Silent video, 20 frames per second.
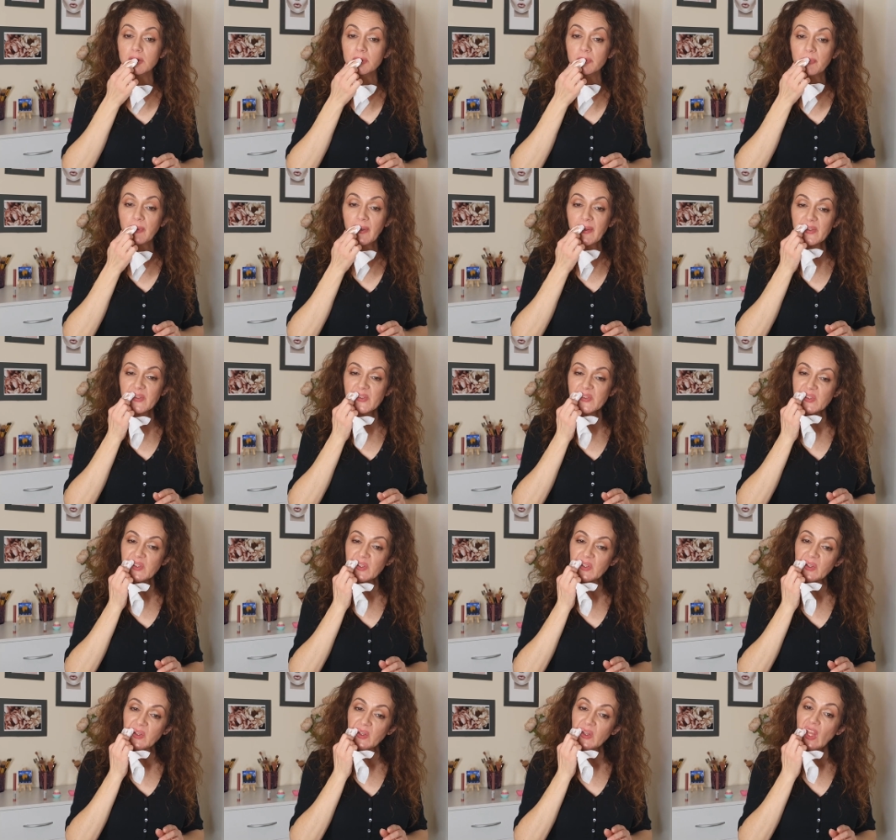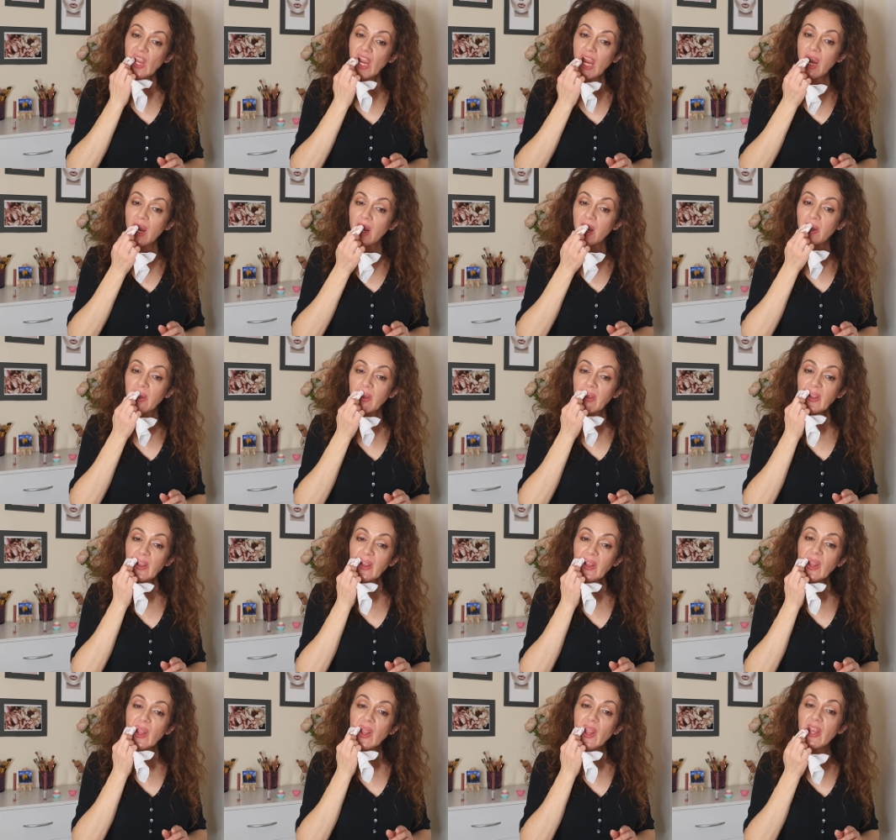to mention
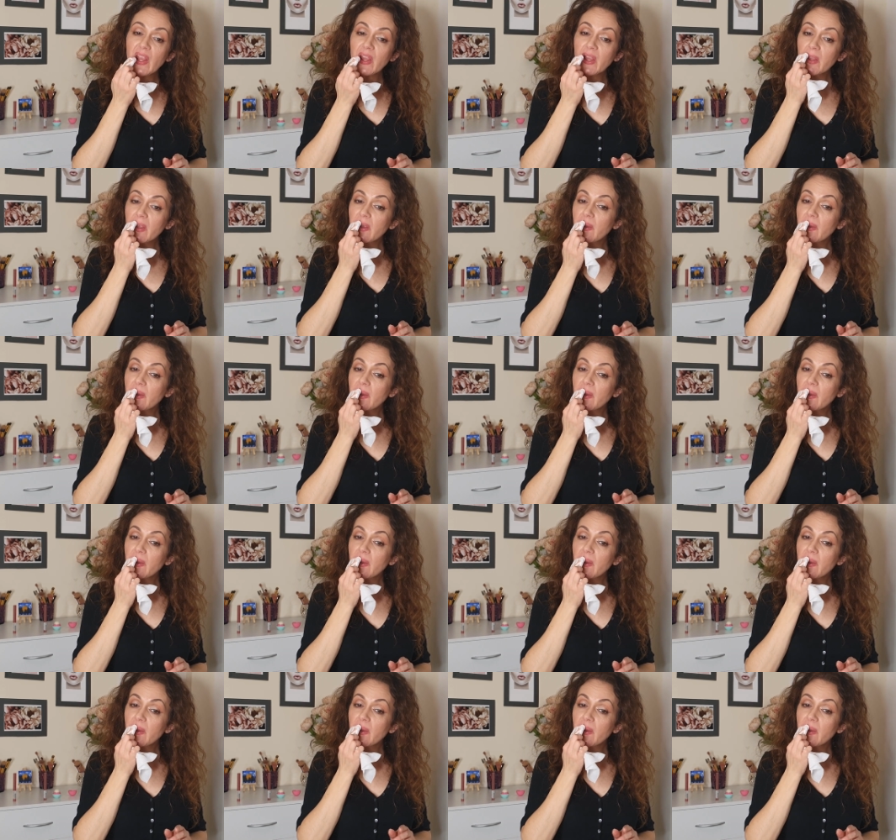is